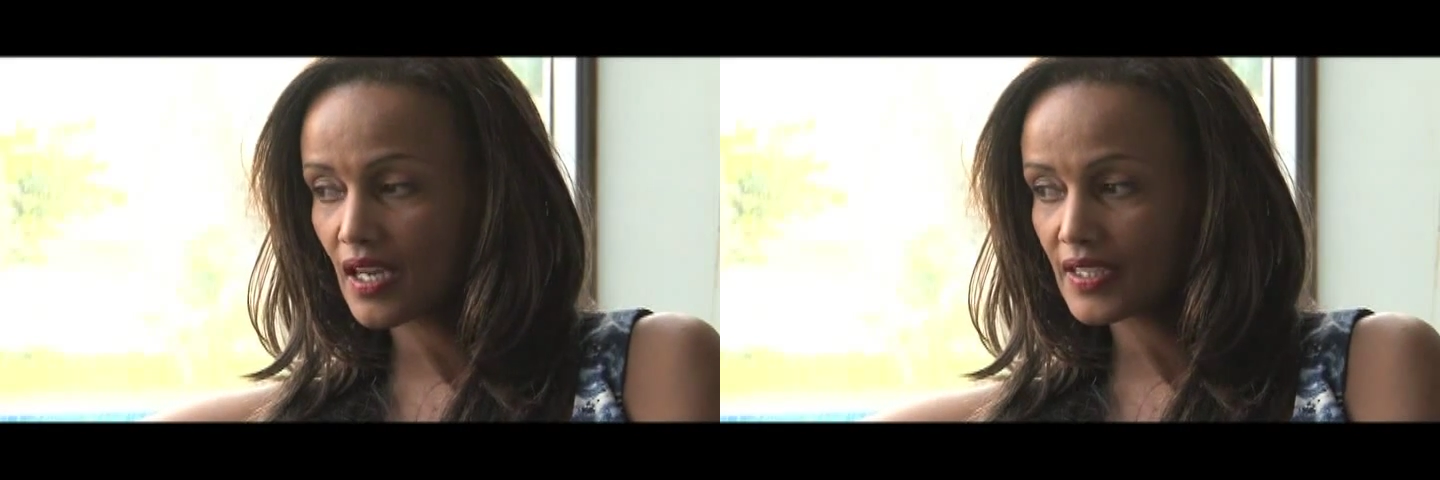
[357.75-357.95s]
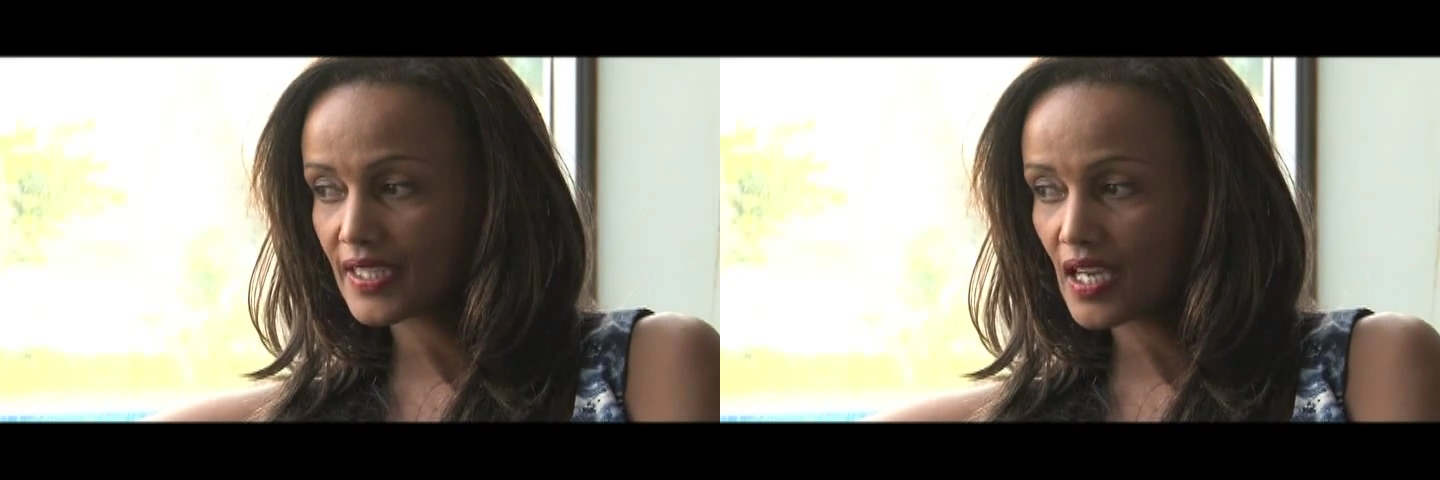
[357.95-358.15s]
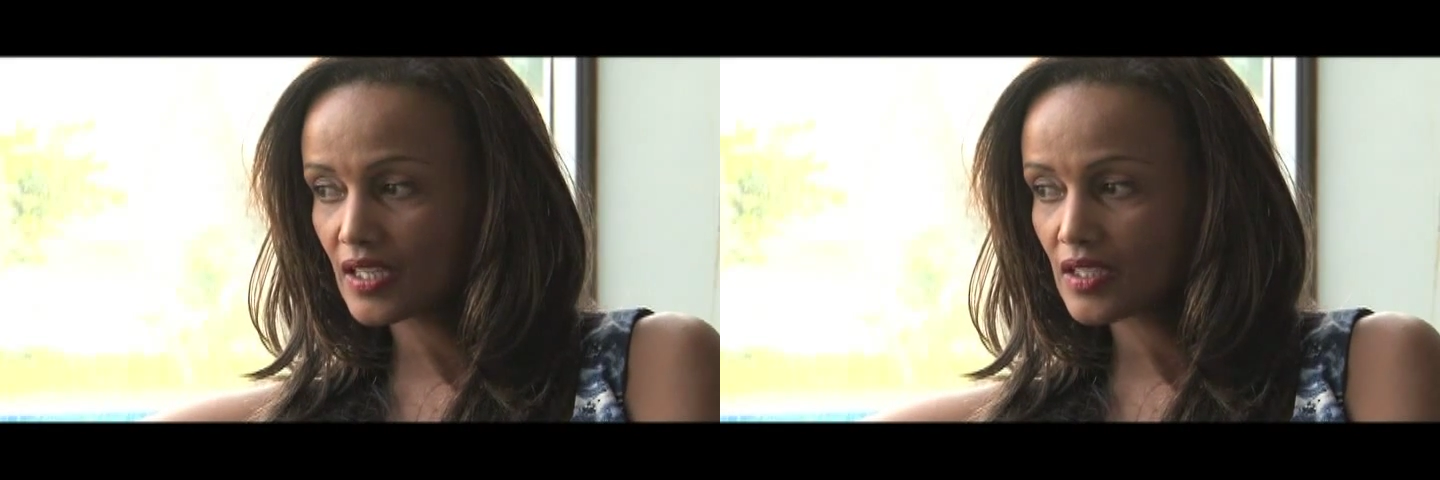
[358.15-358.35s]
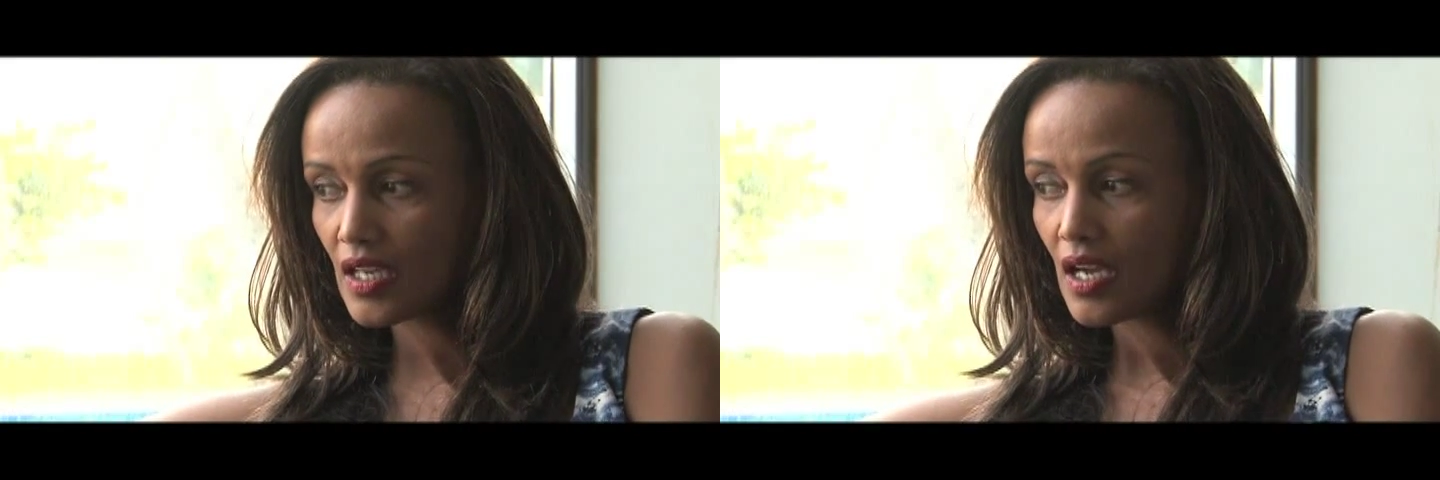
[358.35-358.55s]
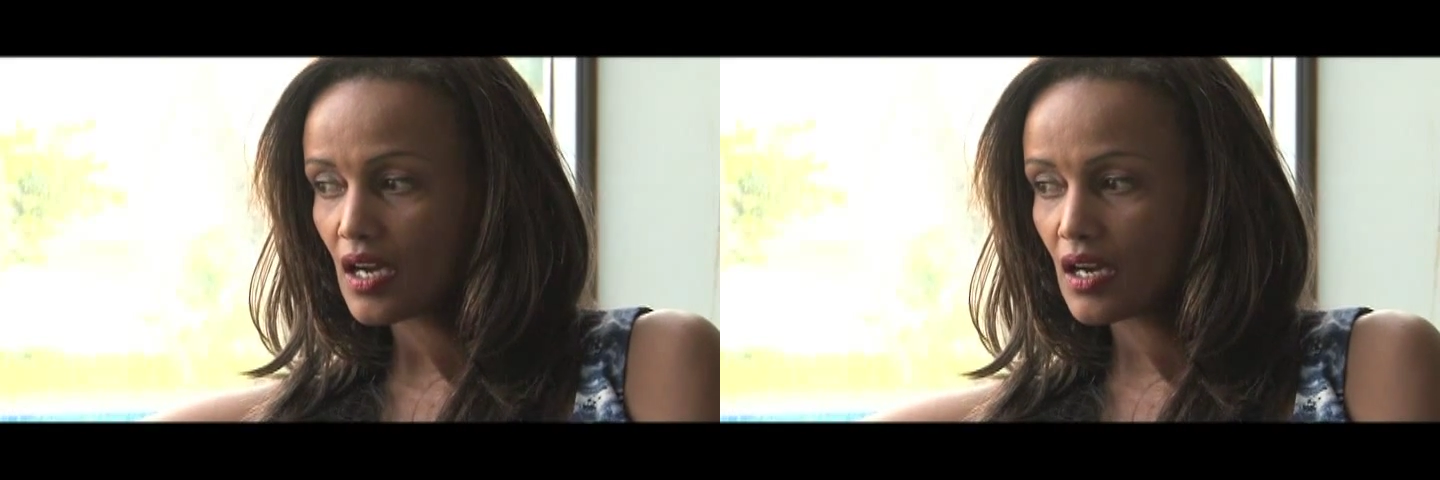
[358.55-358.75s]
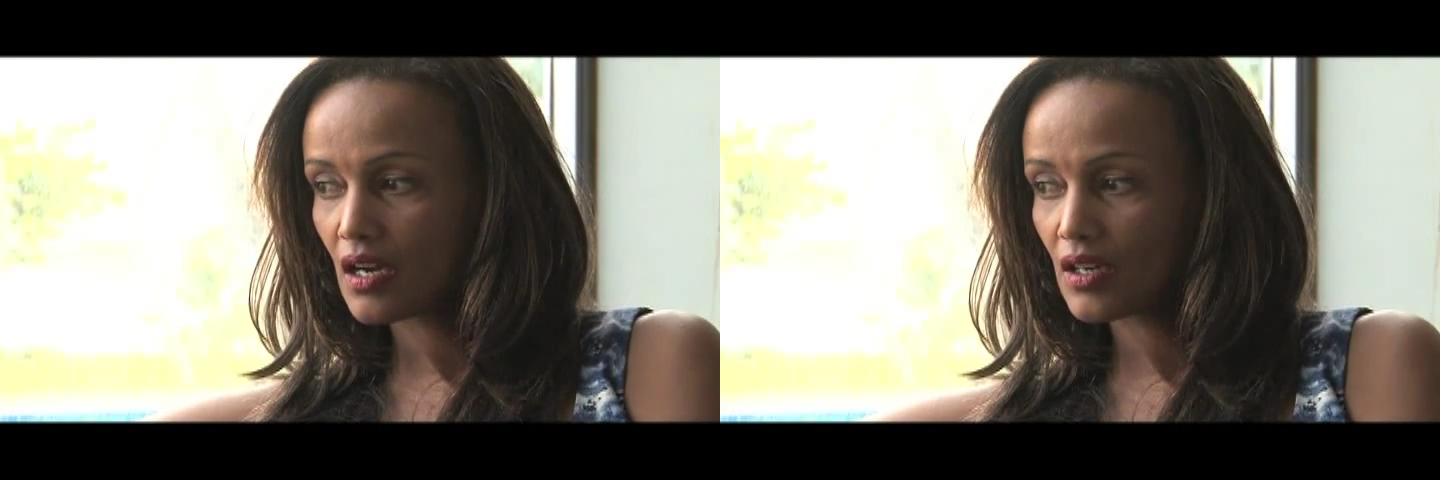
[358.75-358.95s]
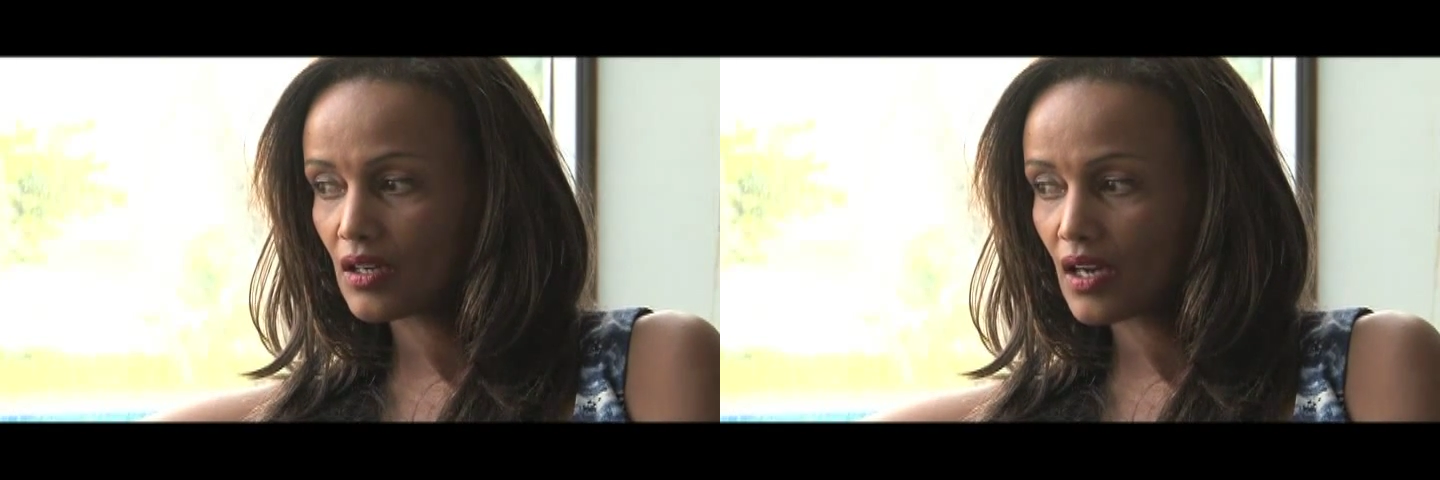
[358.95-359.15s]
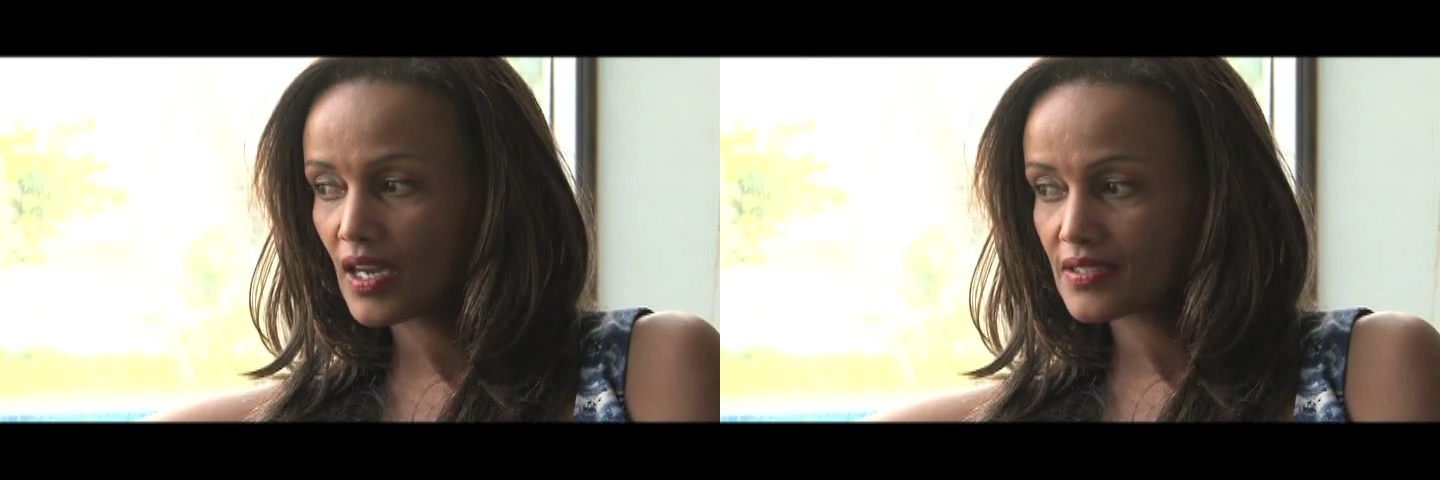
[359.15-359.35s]
again,
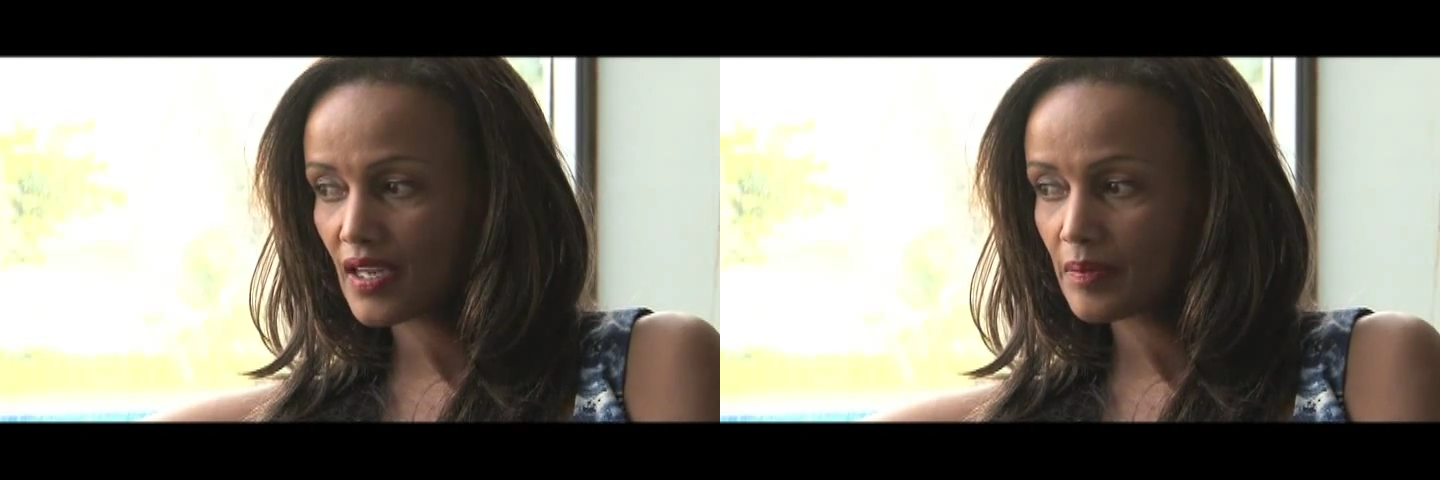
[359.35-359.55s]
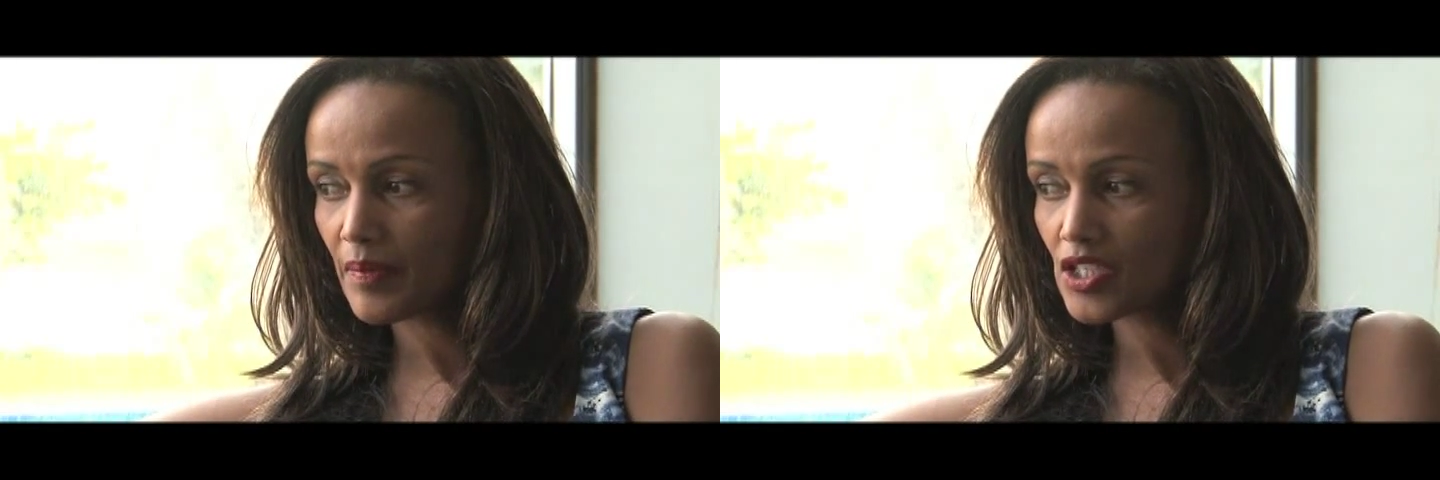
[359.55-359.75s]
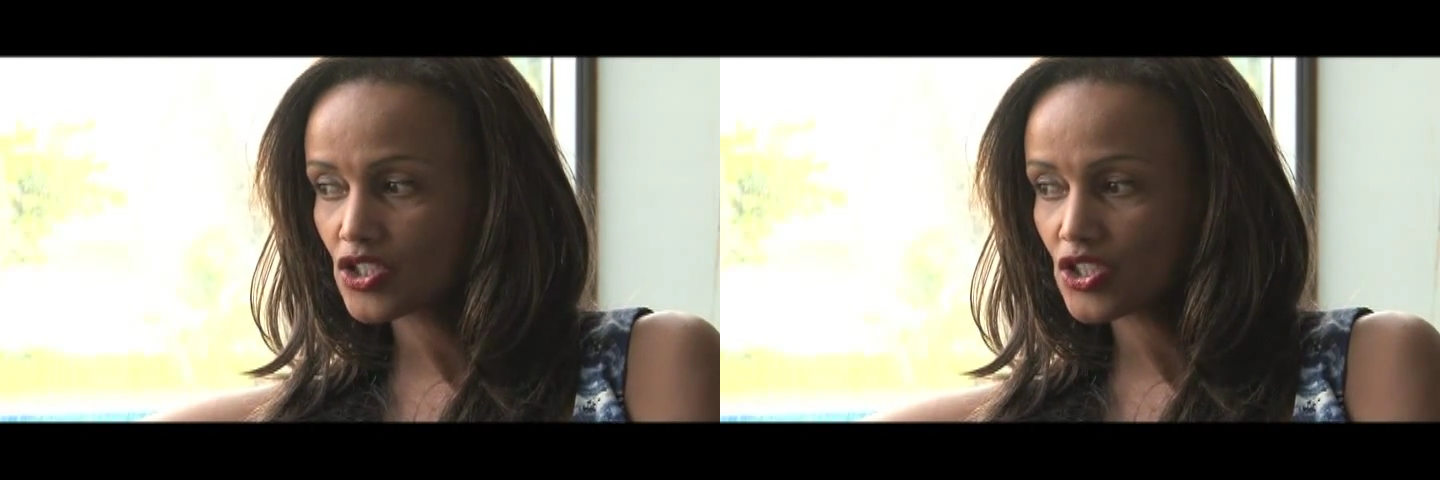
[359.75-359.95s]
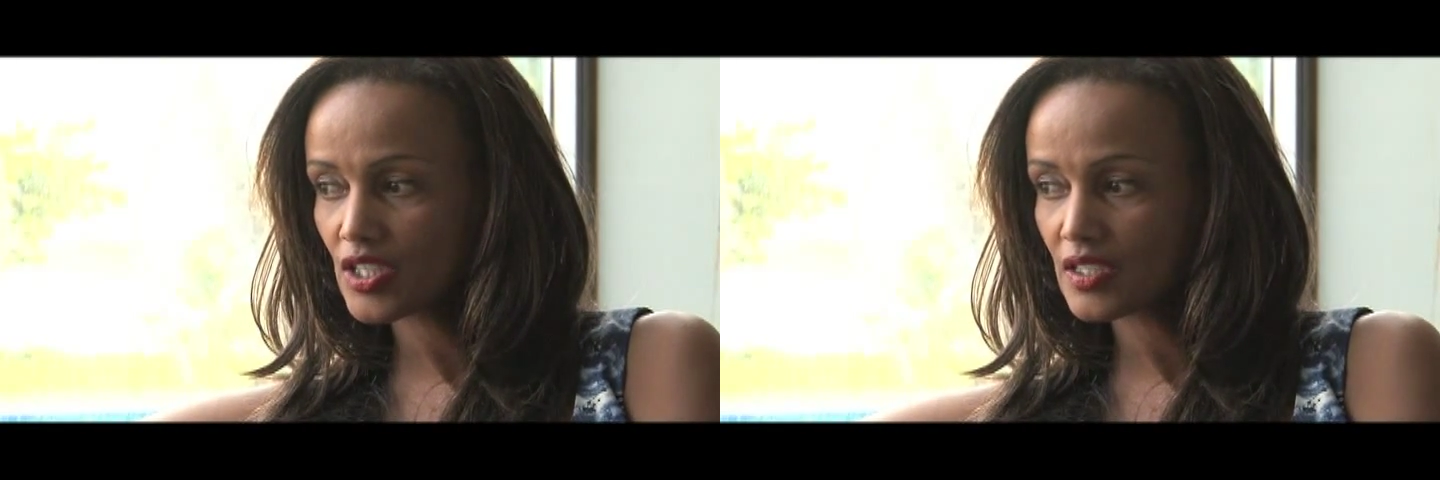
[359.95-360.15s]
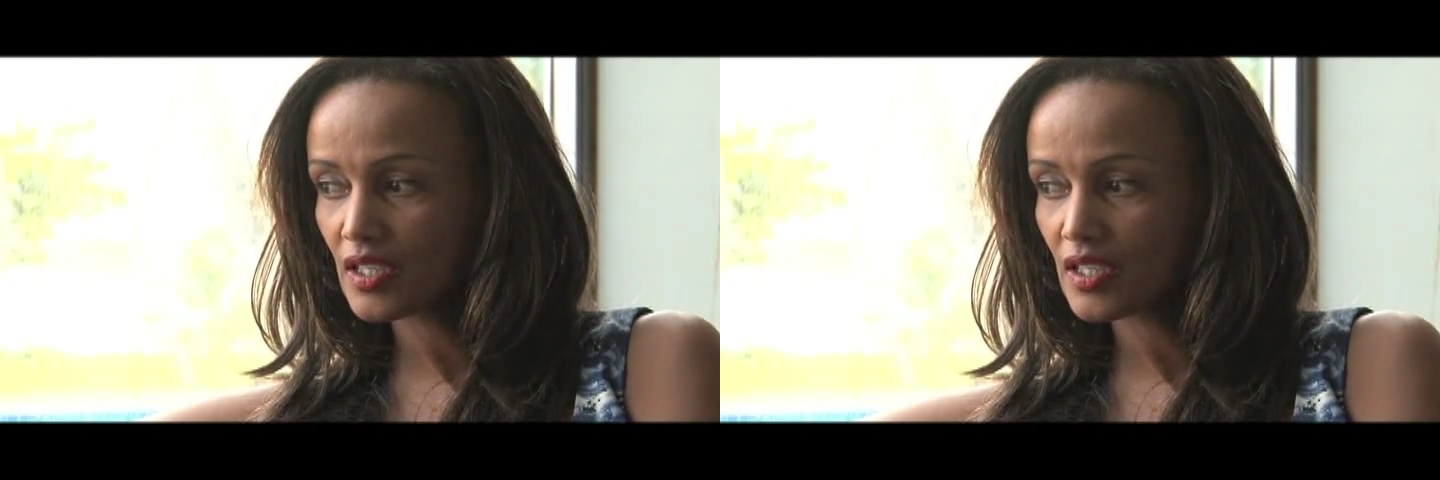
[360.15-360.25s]
uh, as I mentioned,